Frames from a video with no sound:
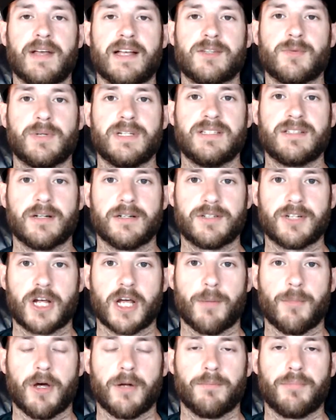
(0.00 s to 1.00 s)
That's when he starts to
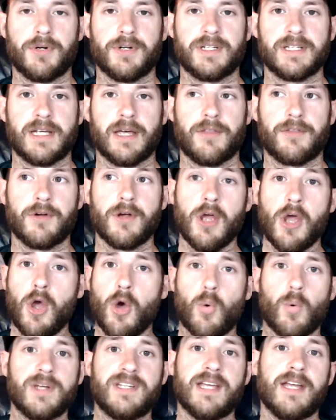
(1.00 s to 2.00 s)
come on and put it together.
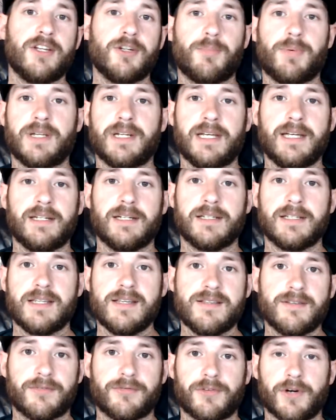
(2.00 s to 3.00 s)
With Daniel Pineda,
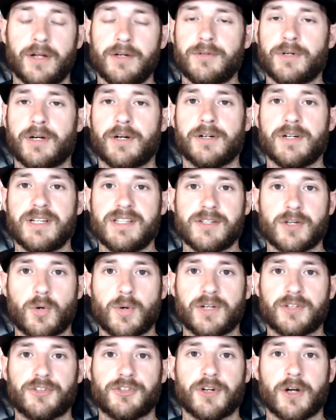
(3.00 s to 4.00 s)
he's a front runner. He's a
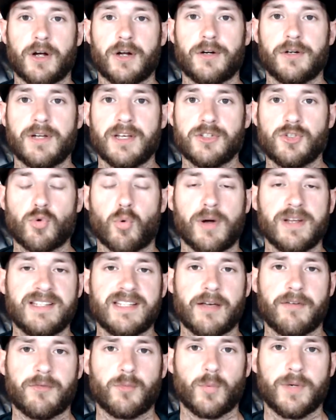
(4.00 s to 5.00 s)
quick starter. He has
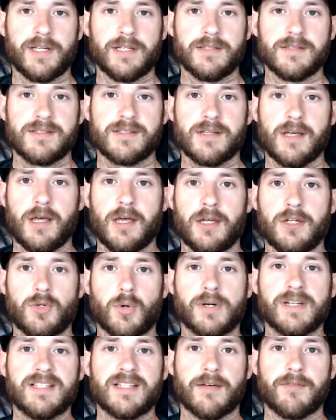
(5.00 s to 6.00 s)
27 wins
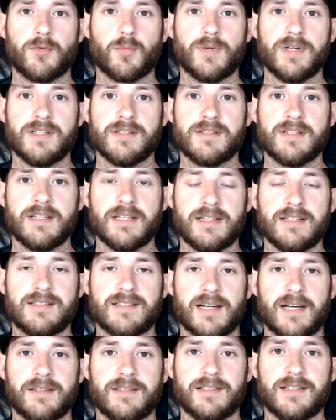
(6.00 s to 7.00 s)

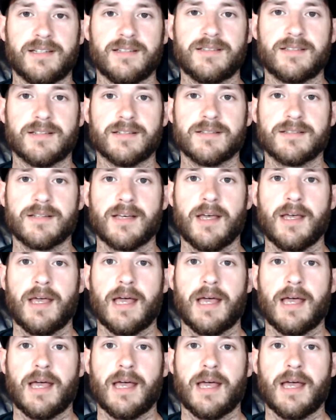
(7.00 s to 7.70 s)
inside the distance.